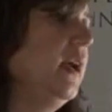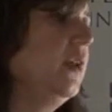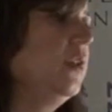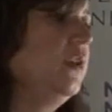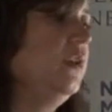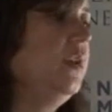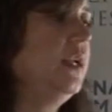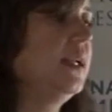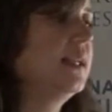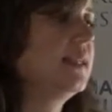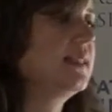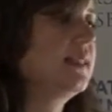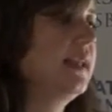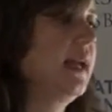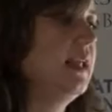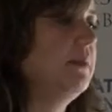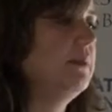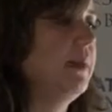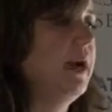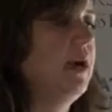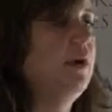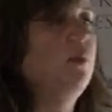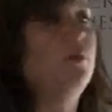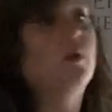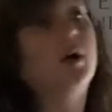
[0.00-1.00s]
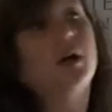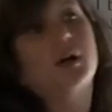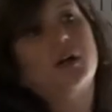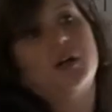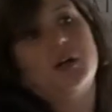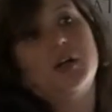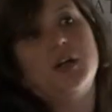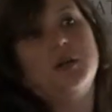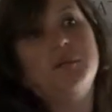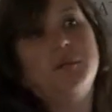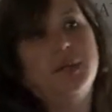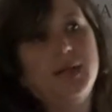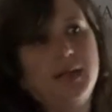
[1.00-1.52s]
including standby work,
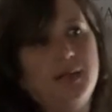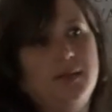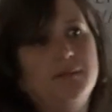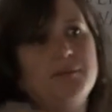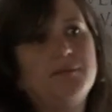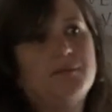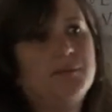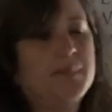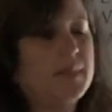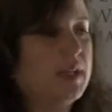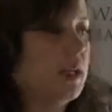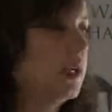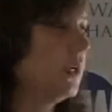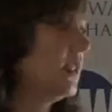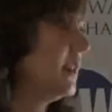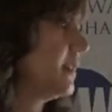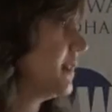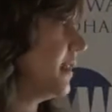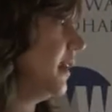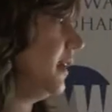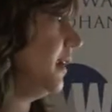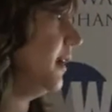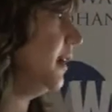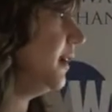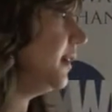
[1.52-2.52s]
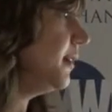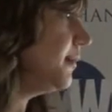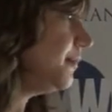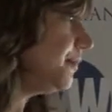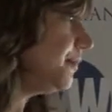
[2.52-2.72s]
could be considered.